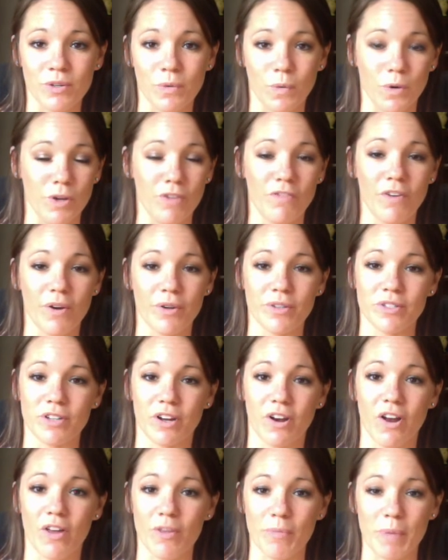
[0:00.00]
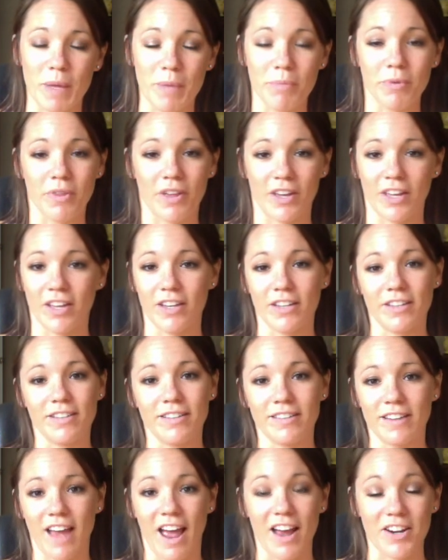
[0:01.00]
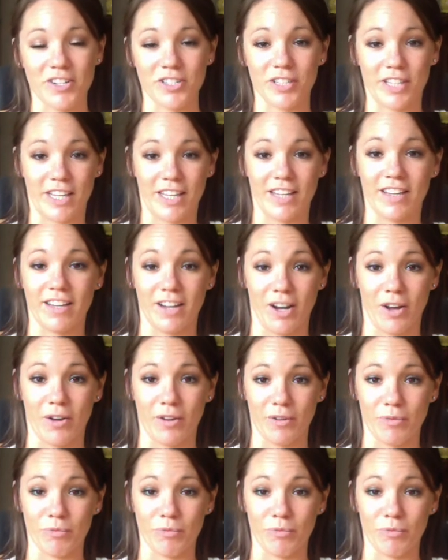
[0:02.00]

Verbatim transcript: Or are you focused on all the people that could actually, you know,